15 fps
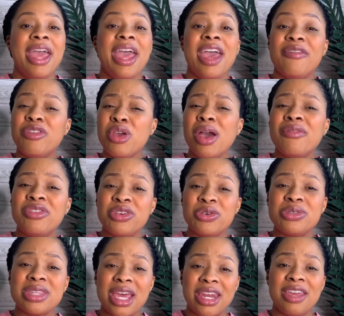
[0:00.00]
If you have
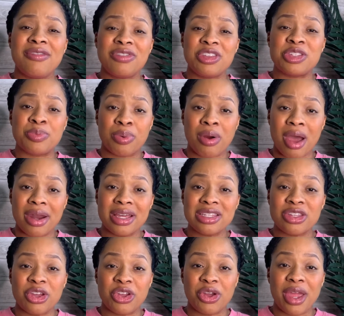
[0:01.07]
used any of these products
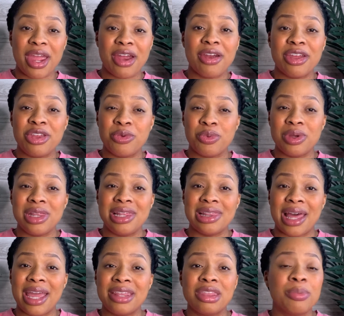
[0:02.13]
on your hair and you really
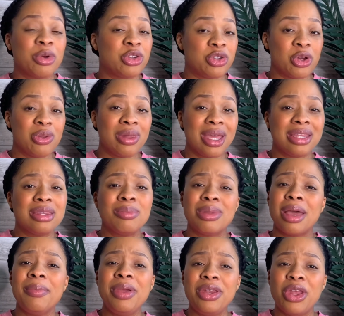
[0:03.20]
like them or don't like them,
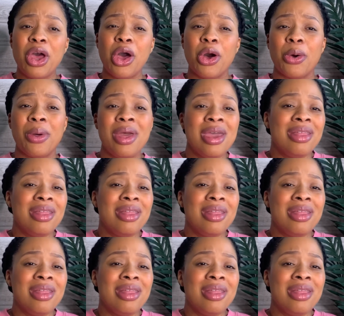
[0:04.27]
let me know.